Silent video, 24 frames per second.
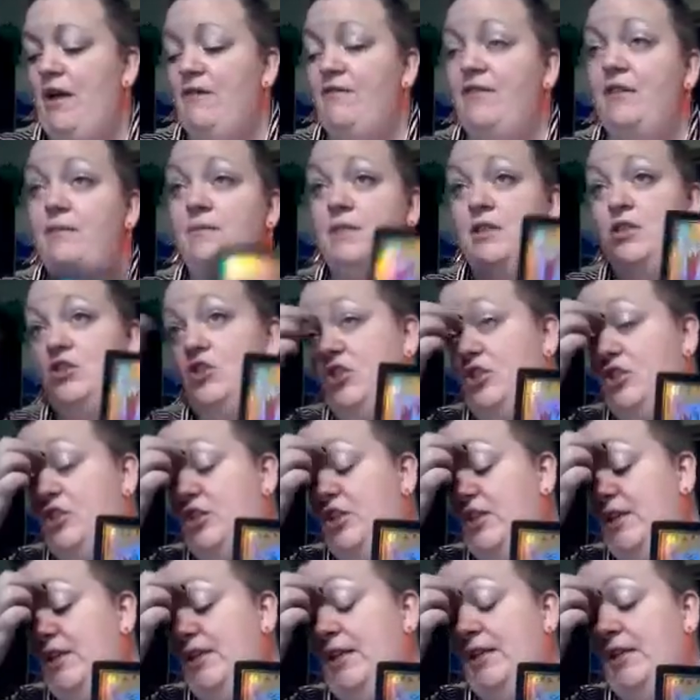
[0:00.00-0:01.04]
have the
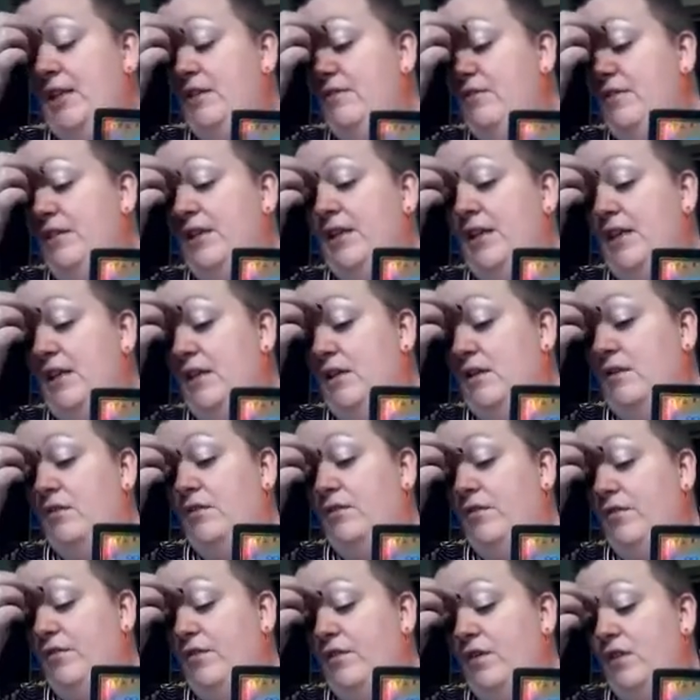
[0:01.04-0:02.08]
Magician, even
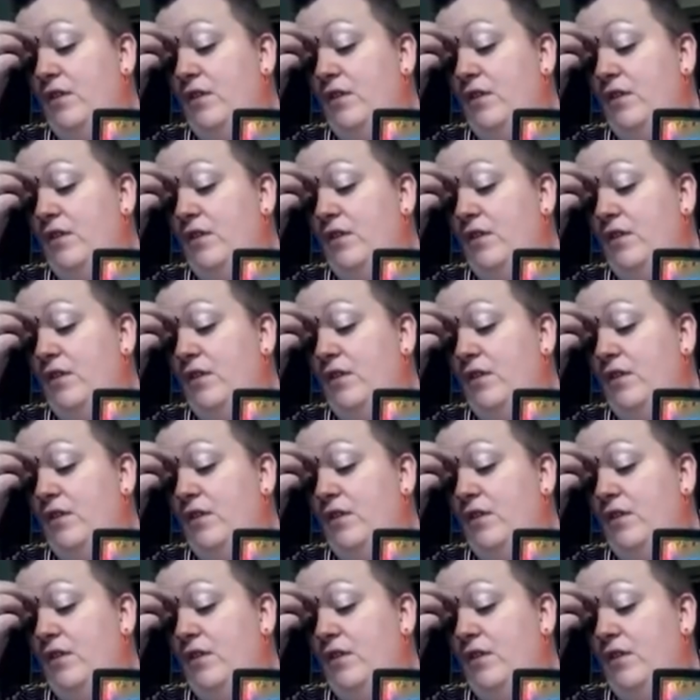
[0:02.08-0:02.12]
if,